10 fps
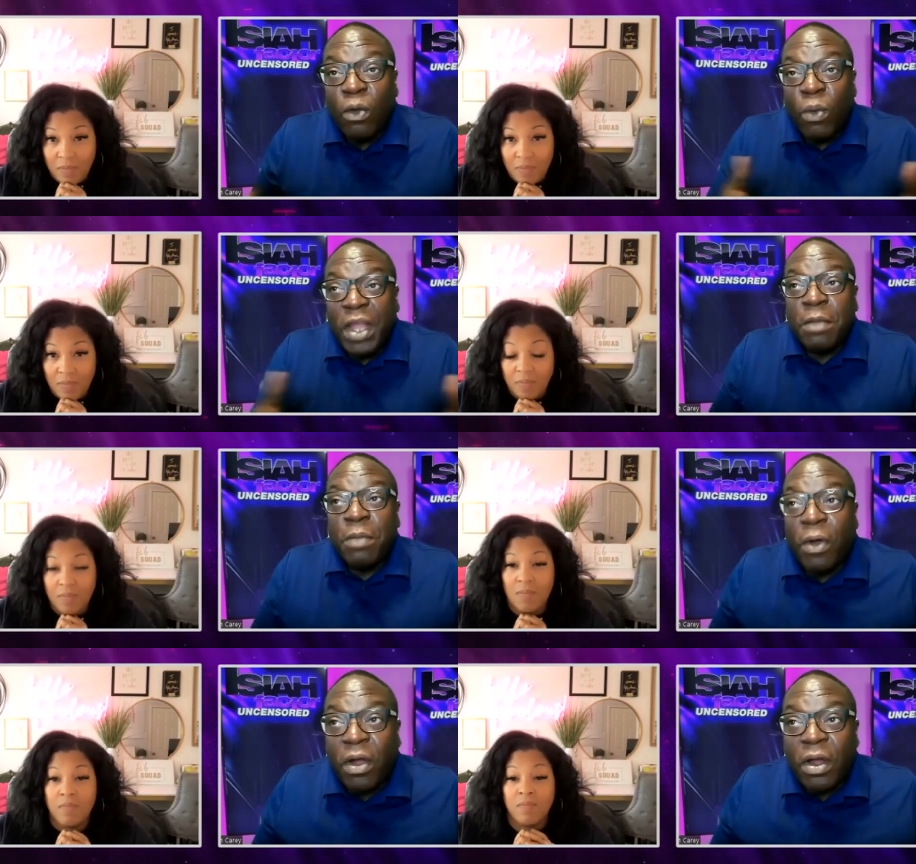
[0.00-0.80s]
Speaker 1: wedding
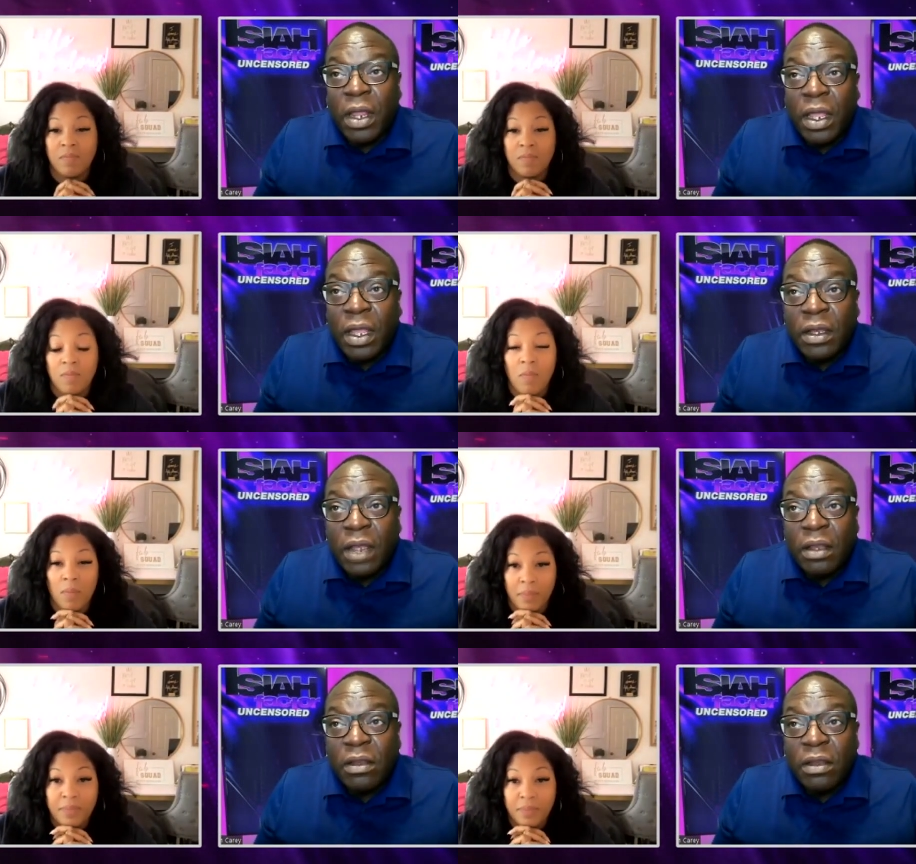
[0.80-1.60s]
party
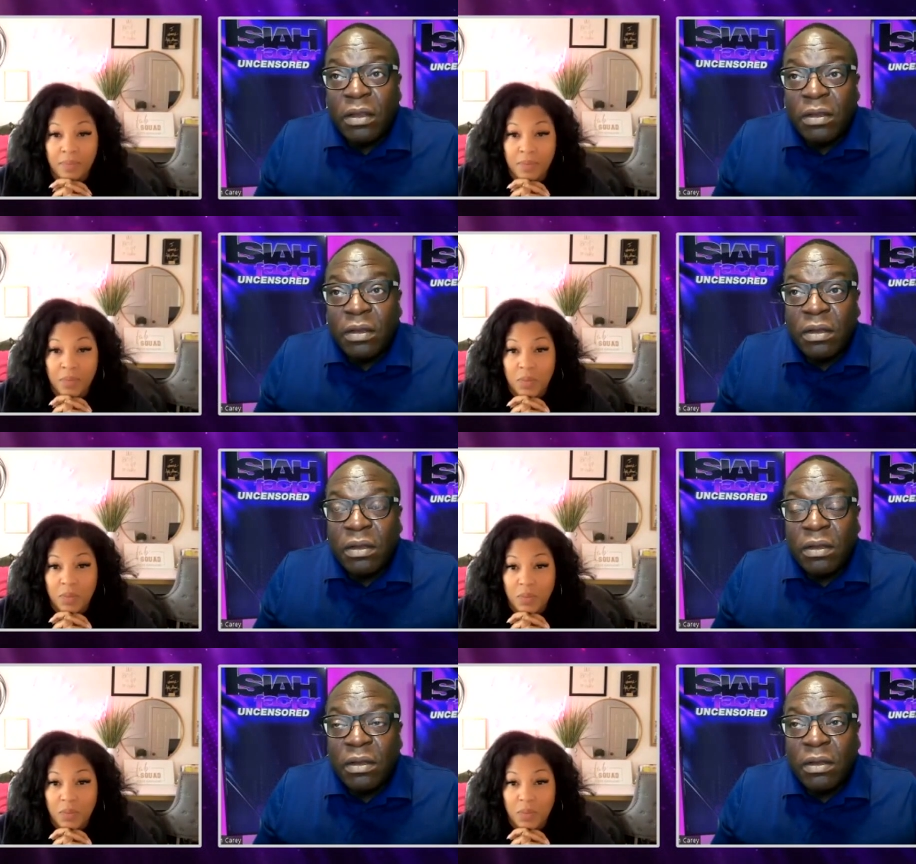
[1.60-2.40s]
and
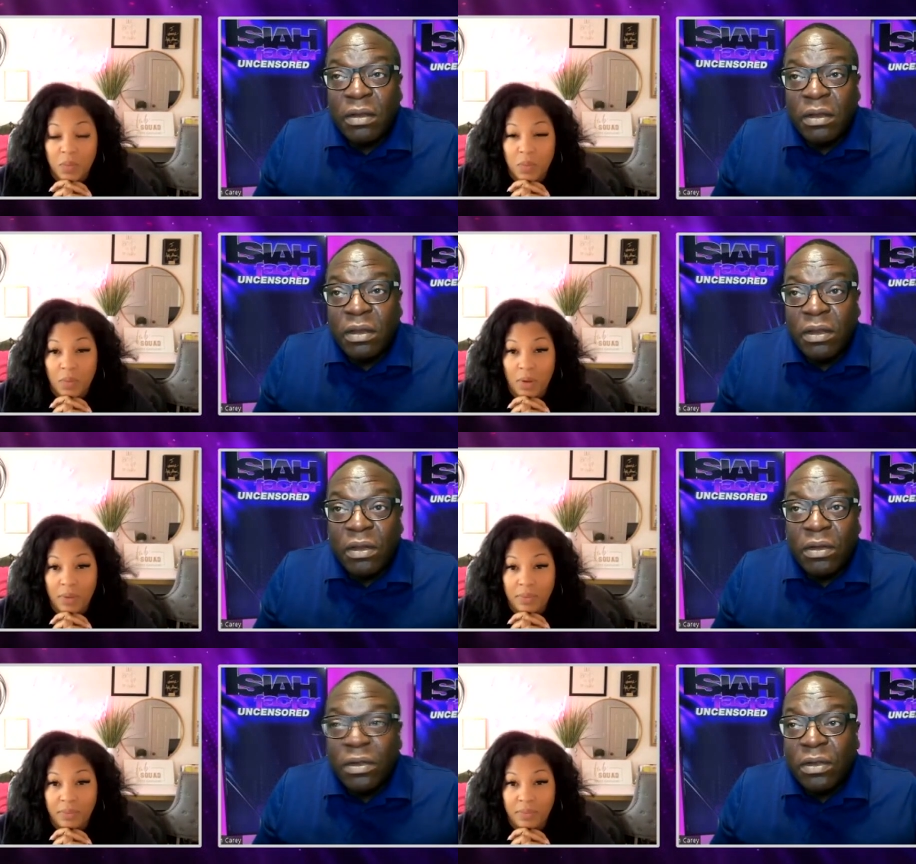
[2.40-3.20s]

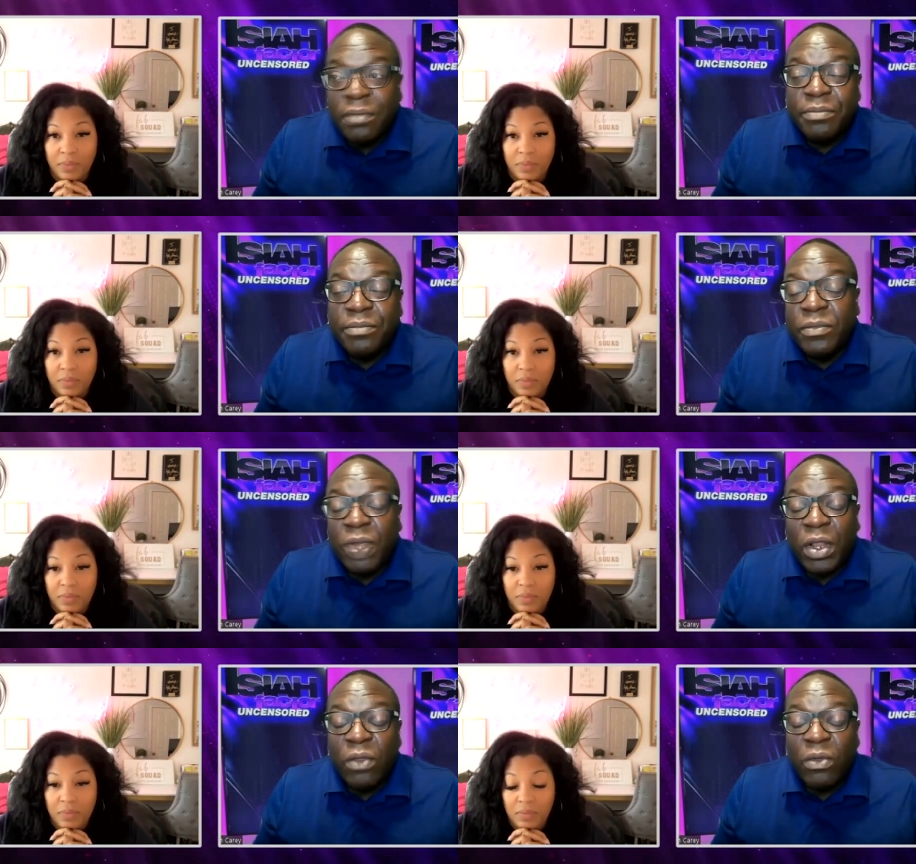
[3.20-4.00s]
you're one
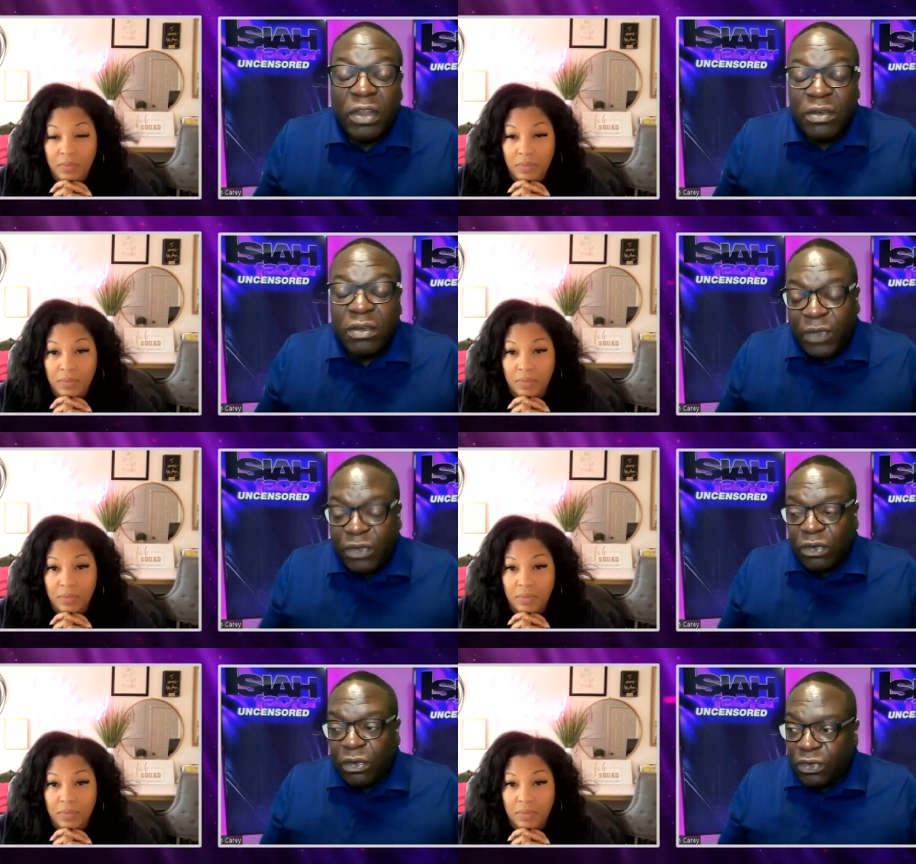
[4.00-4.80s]
of those
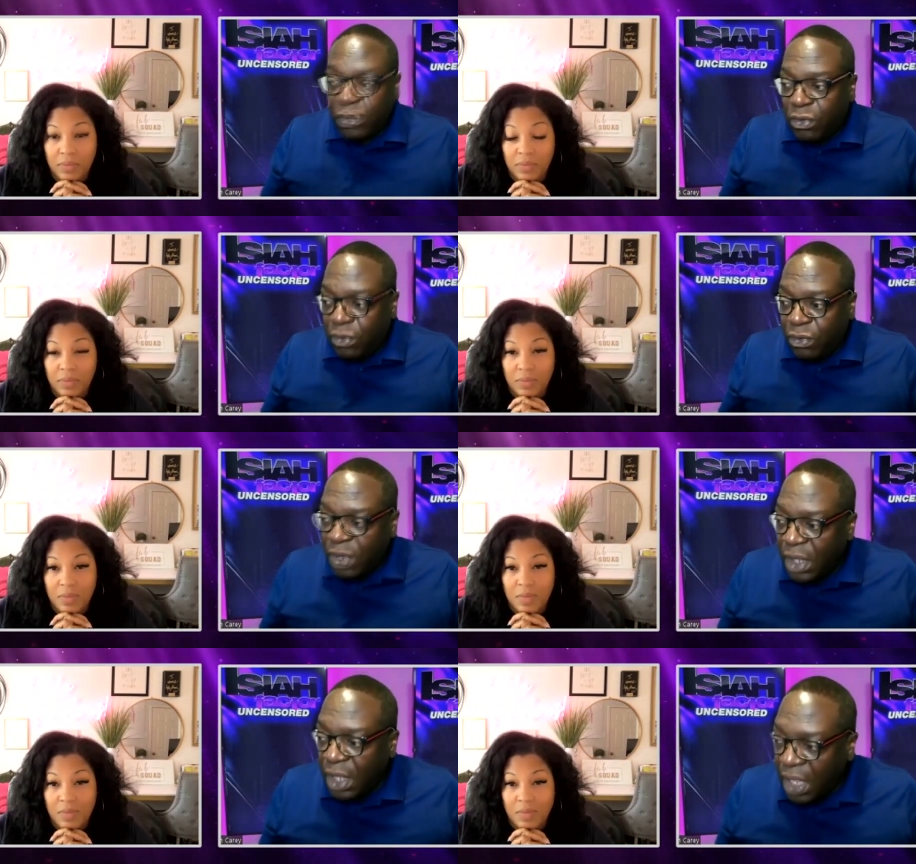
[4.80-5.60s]
individuals who
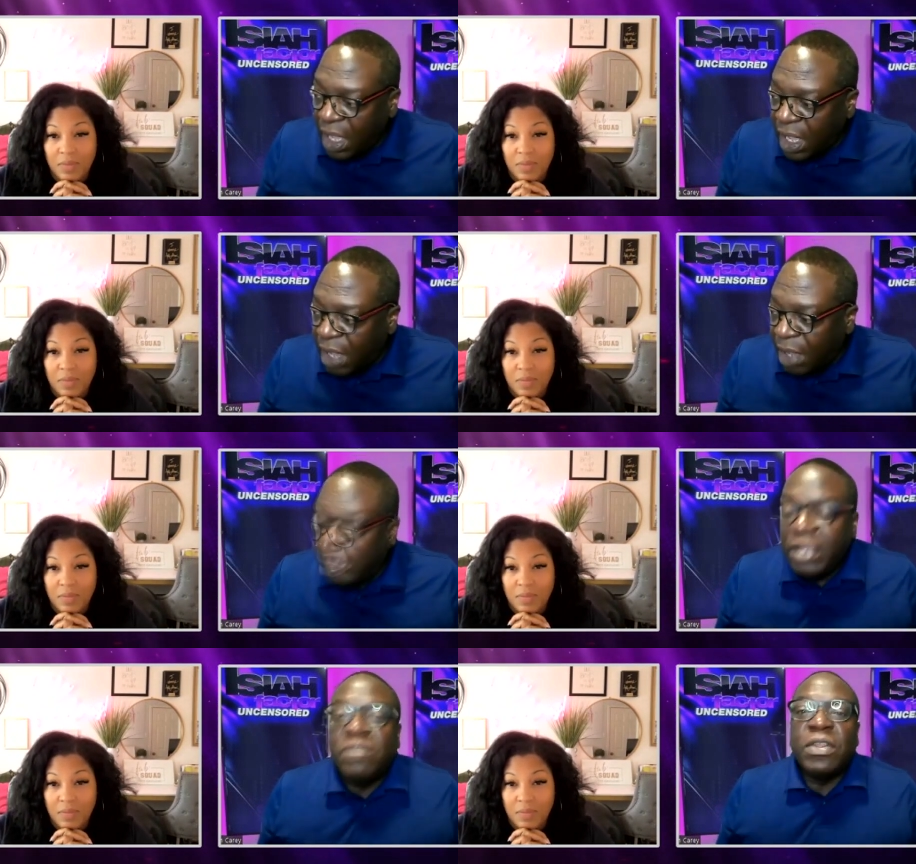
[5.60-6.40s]

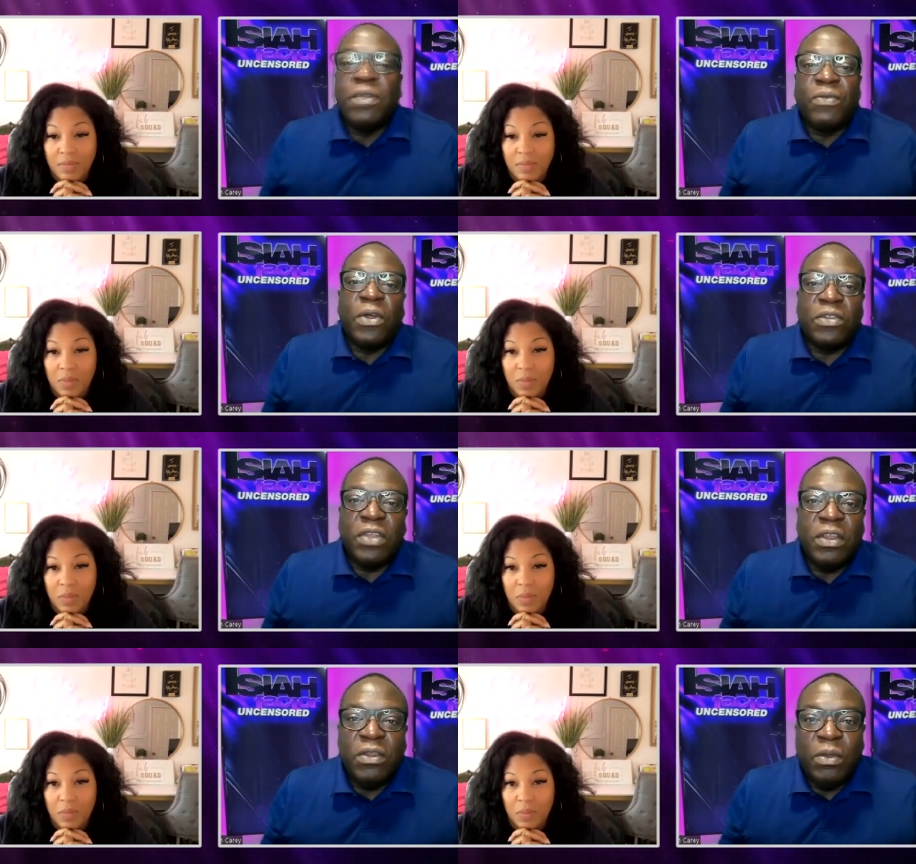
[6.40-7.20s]
believes in diversity.